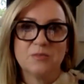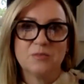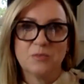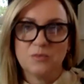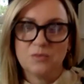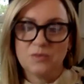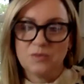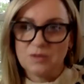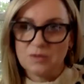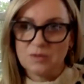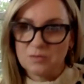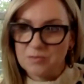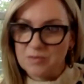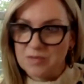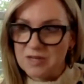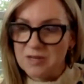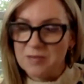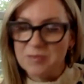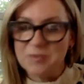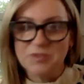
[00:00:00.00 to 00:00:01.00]

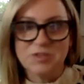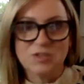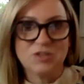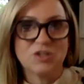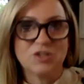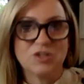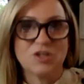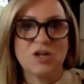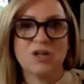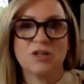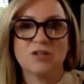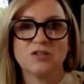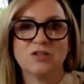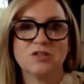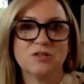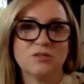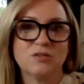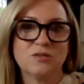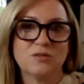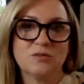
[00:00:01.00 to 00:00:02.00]
be able to talk
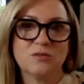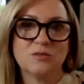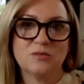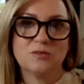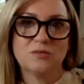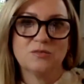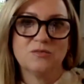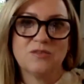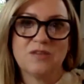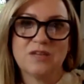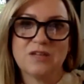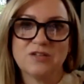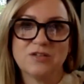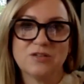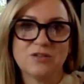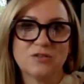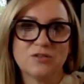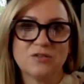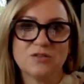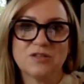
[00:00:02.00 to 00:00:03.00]
to
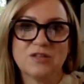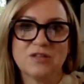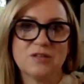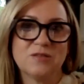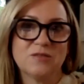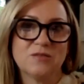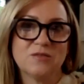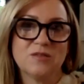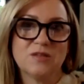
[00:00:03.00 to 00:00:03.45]
vendors that